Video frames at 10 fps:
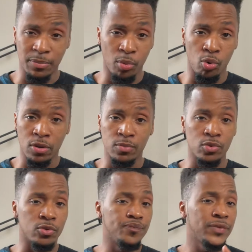
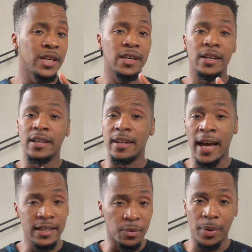portable,
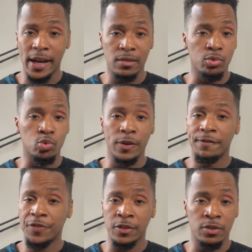not compatible with
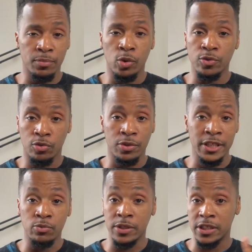Thunderbolt 3,
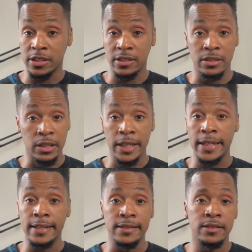which is the
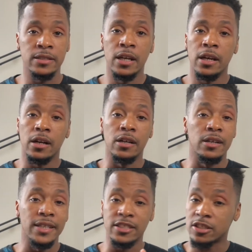latest,
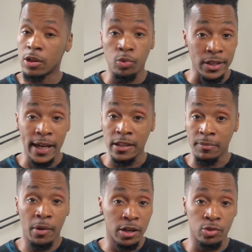it's slowing down the
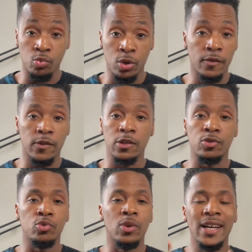modern
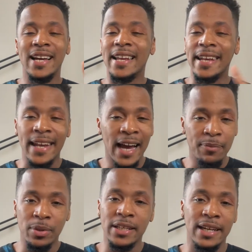workflow, not
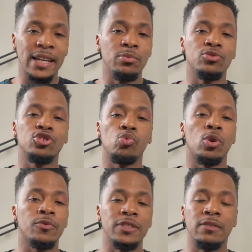being able to
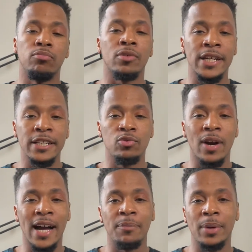work with the brand new
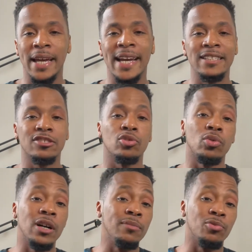iPad, so
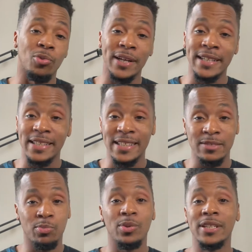upgrading is
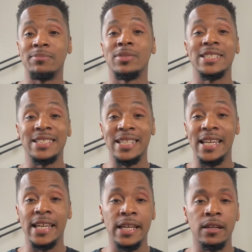pretty much
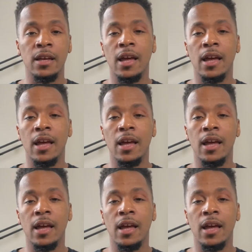dead.